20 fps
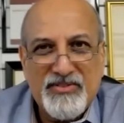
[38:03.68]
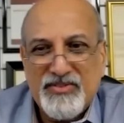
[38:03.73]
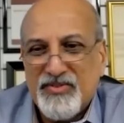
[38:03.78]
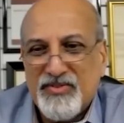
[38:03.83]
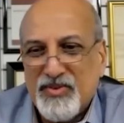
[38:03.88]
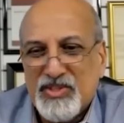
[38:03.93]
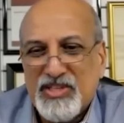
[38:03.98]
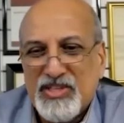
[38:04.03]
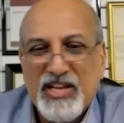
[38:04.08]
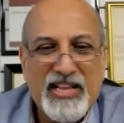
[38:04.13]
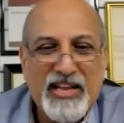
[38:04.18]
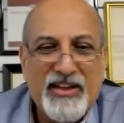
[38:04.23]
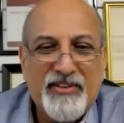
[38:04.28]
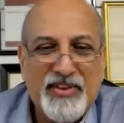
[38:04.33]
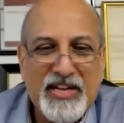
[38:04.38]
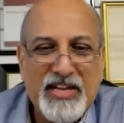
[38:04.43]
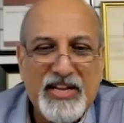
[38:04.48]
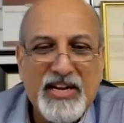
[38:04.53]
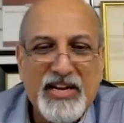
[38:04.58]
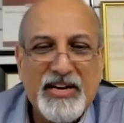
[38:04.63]
for South
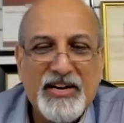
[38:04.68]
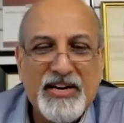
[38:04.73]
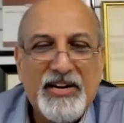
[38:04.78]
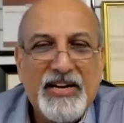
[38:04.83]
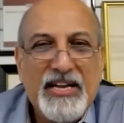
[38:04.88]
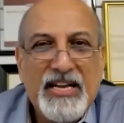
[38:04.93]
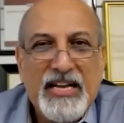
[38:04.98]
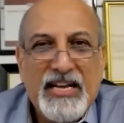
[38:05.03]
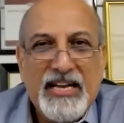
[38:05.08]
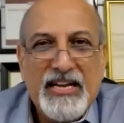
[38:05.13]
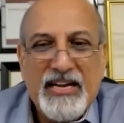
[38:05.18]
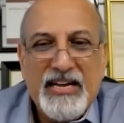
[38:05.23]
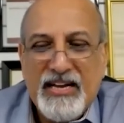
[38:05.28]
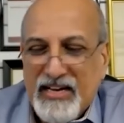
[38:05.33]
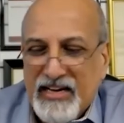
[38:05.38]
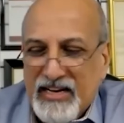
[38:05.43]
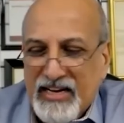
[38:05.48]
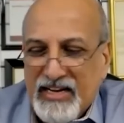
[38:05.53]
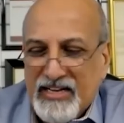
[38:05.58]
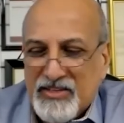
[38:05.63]
Africa
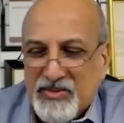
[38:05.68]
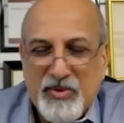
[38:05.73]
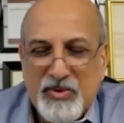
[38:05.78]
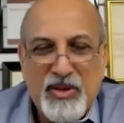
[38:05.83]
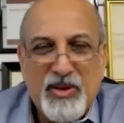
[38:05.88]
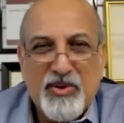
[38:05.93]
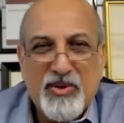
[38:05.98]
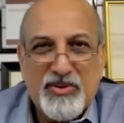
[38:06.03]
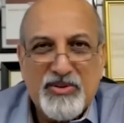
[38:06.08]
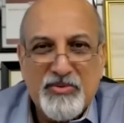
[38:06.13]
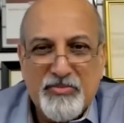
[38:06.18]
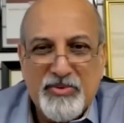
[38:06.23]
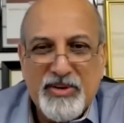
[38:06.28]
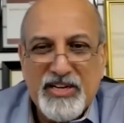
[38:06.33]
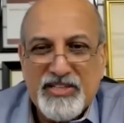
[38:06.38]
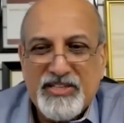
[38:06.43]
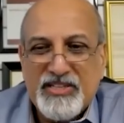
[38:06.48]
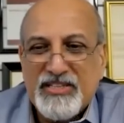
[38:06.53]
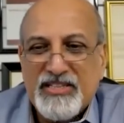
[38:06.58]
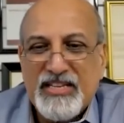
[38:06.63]
as we look to
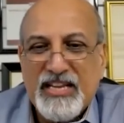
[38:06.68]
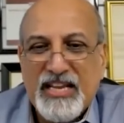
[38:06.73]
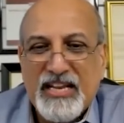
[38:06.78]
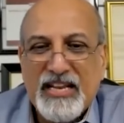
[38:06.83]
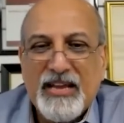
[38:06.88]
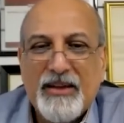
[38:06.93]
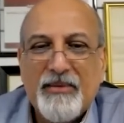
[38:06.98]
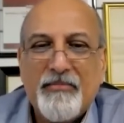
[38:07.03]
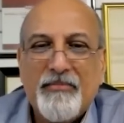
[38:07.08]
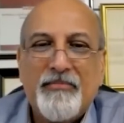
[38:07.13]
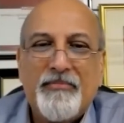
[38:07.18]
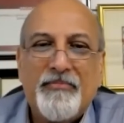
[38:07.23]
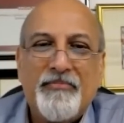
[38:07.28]
purchasing them.